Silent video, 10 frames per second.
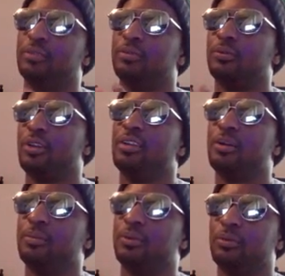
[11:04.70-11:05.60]
what
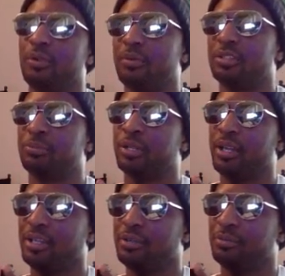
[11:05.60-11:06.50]
number would multiply
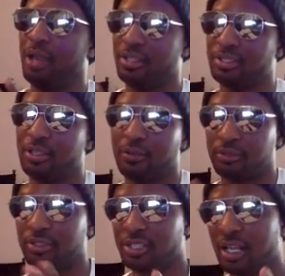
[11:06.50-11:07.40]
by itself 3
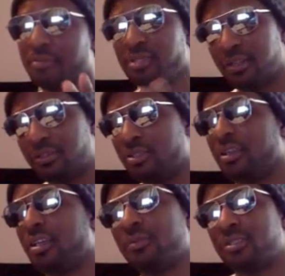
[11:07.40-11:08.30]
times gives you
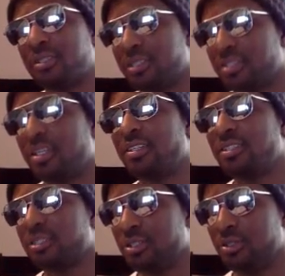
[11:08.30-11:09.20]
8, which in this case is
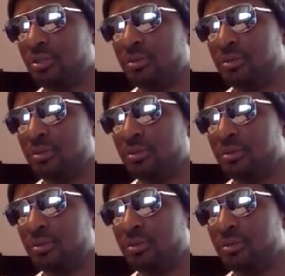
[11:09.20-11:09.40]
2.